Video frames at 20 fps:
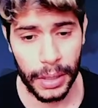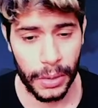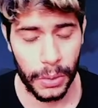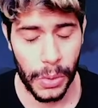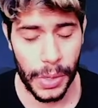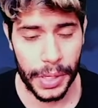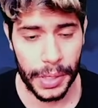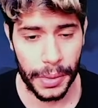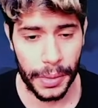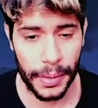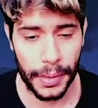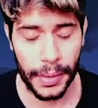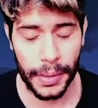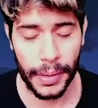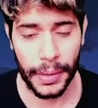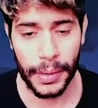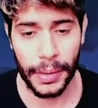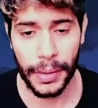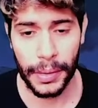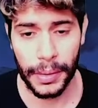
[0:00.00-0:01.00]
return
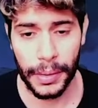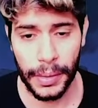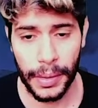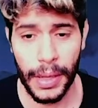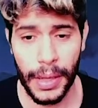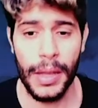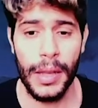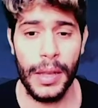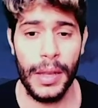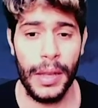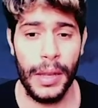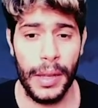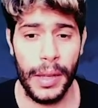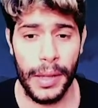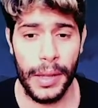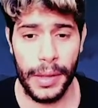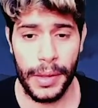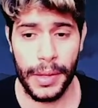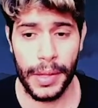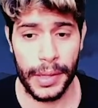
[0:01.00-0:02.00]
the
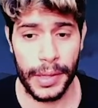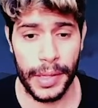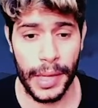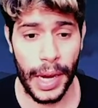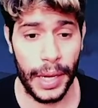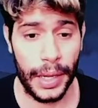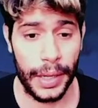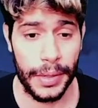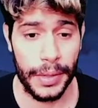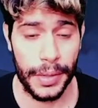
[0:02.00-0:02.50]
attack.